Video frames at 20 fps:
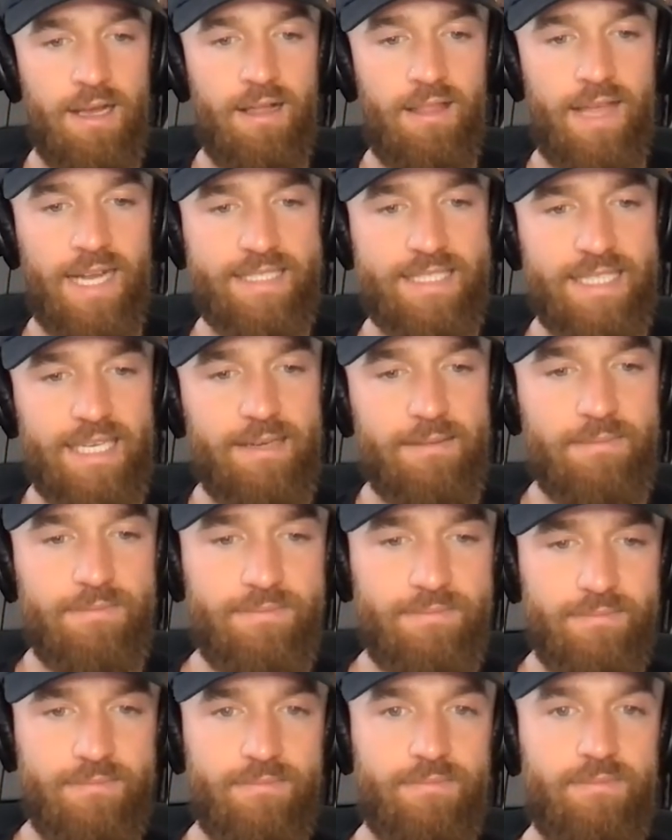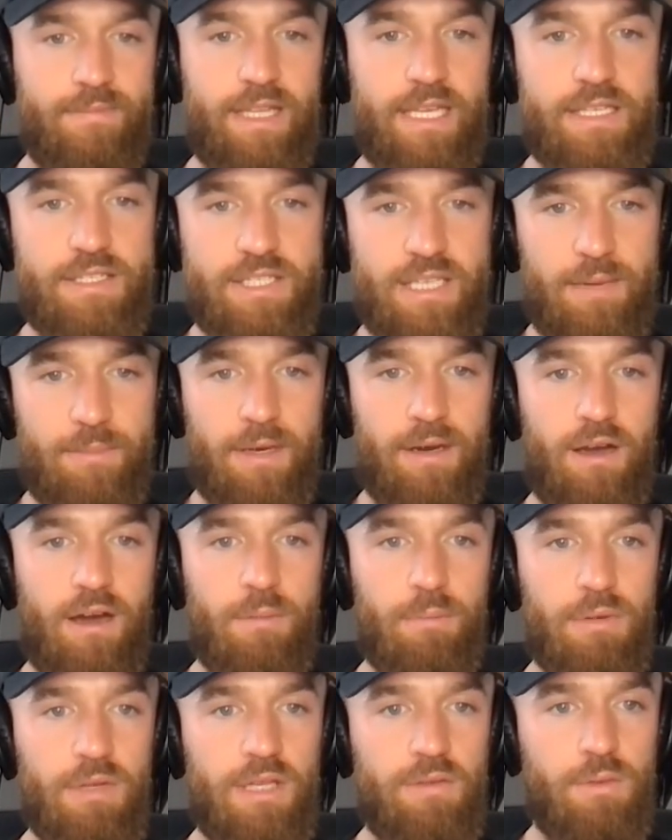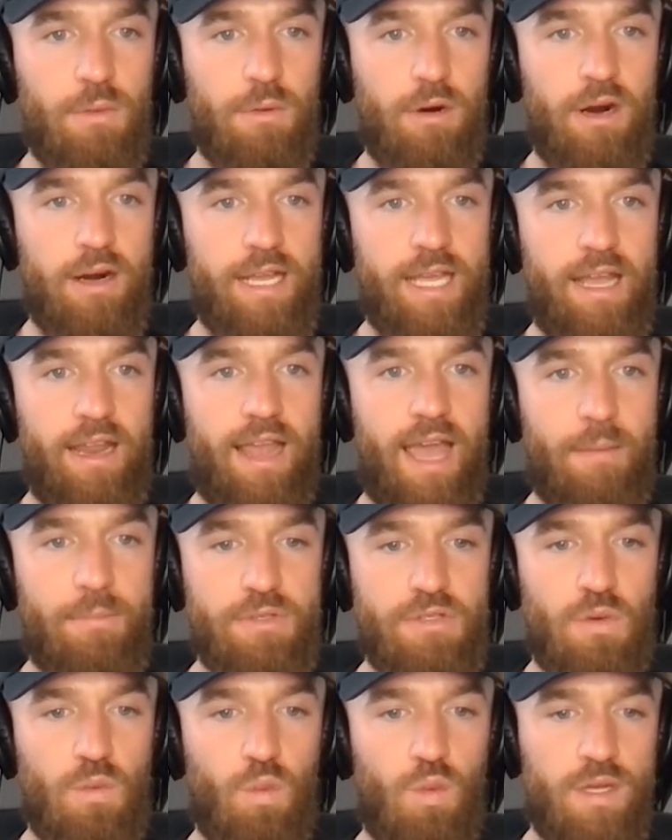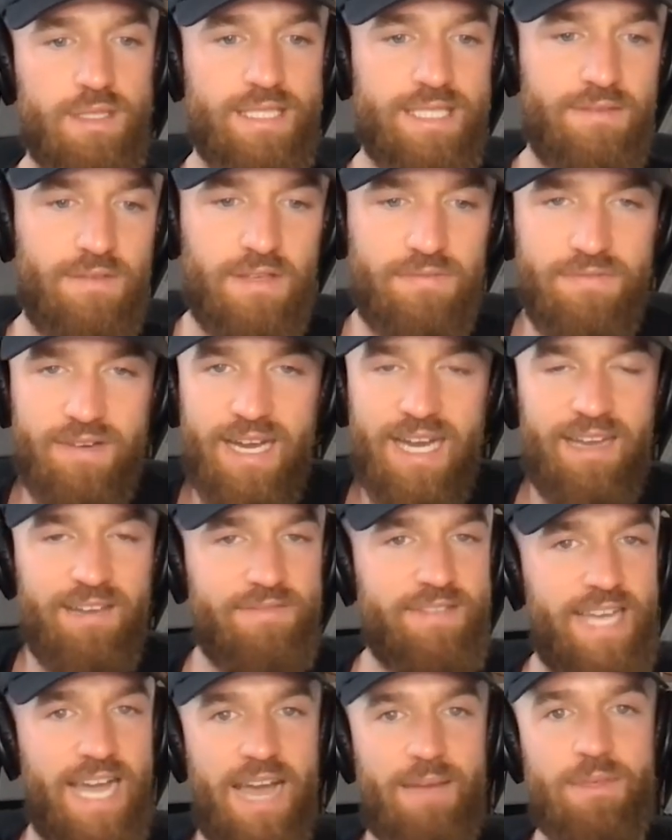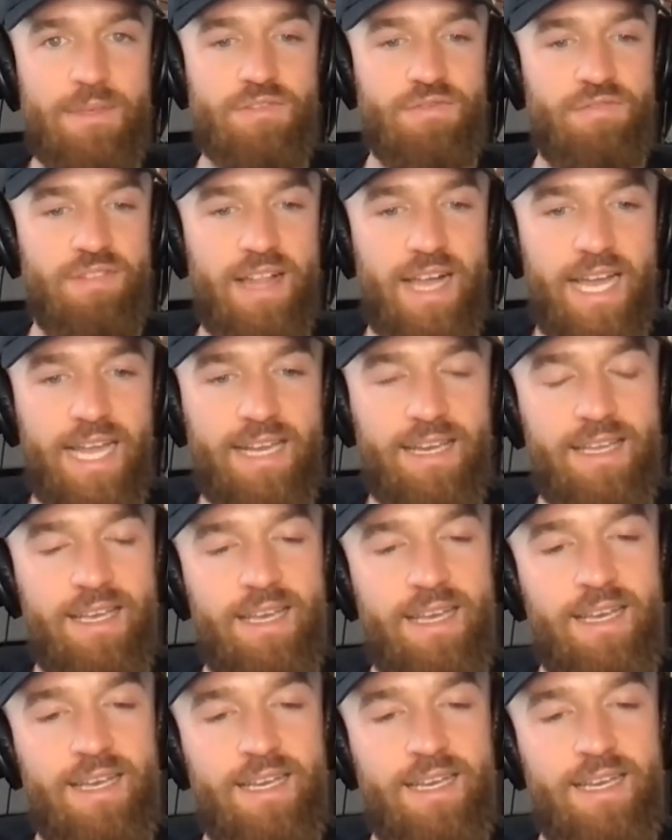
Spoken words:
That's it, ladies and gentlemen. Unbelievable. We're already at episode 175. Time is flying.